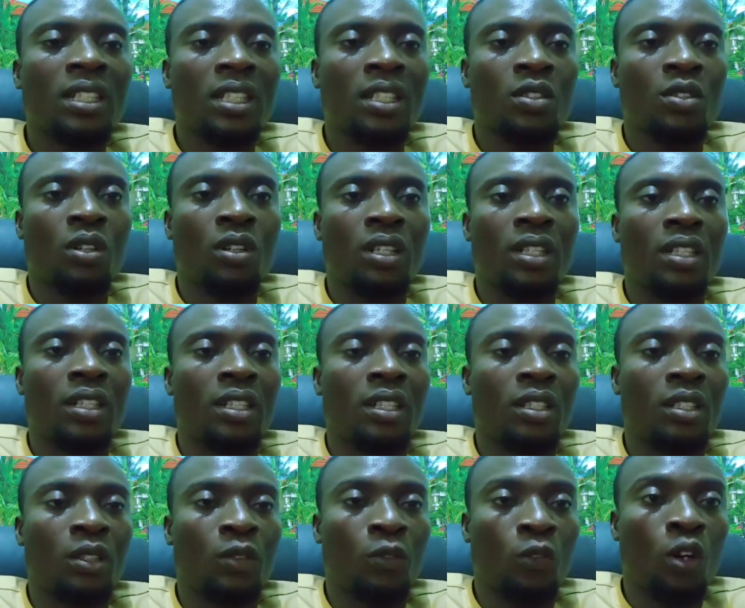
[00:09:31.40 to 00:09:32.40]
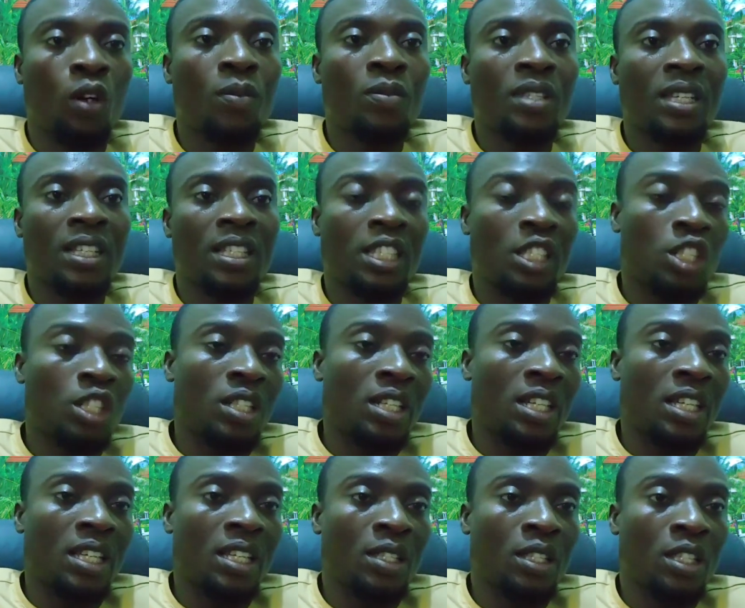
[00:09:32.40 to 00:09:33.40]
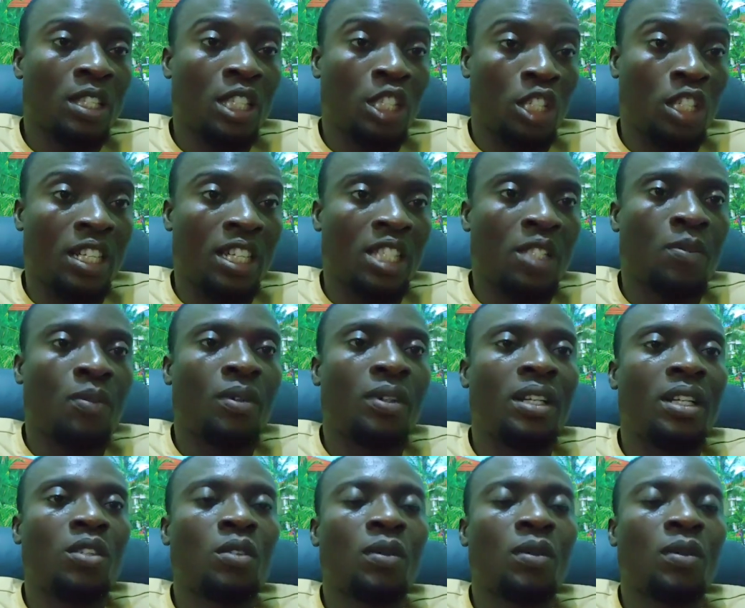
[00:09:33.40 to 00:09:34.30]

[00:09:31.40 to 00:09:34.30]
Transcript: it forms a teaching experience.